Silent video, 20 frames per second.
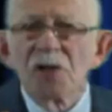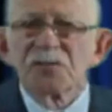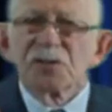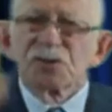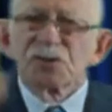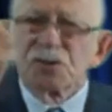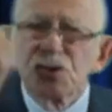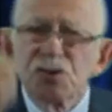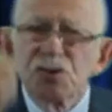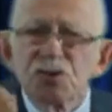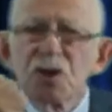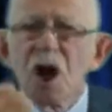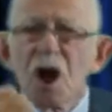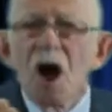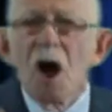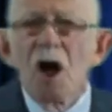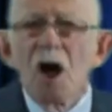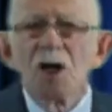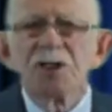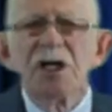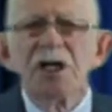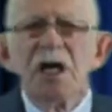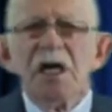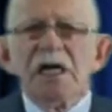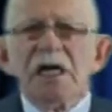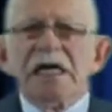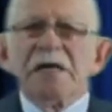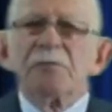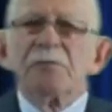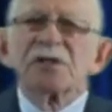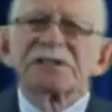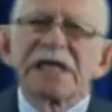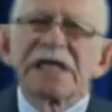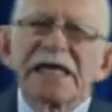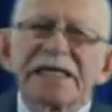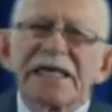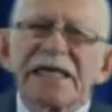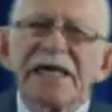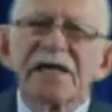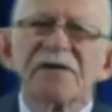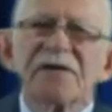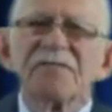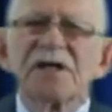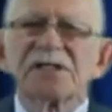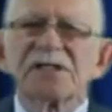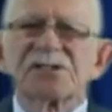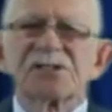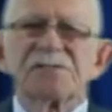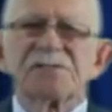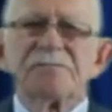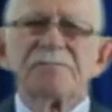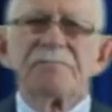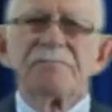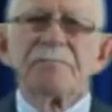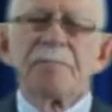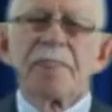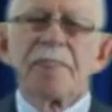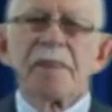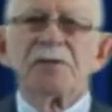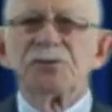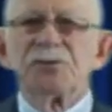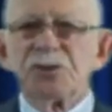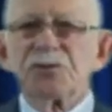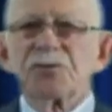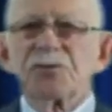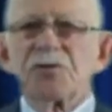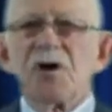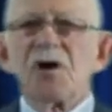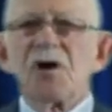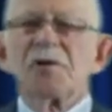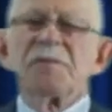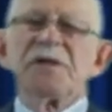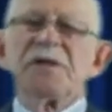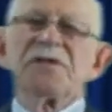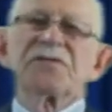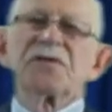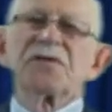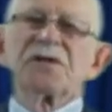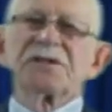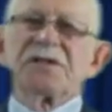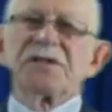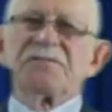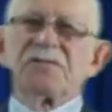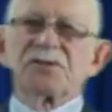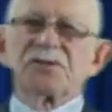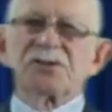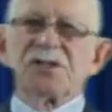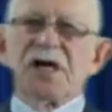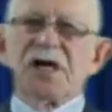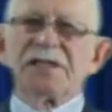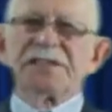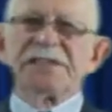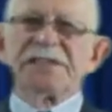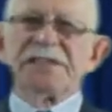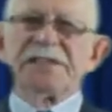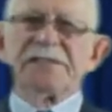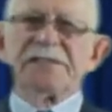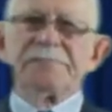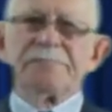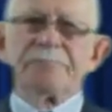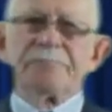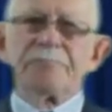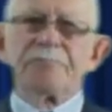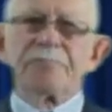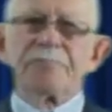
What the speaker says: the true God, he will take care of us. Deuteronomy 30 verse 19.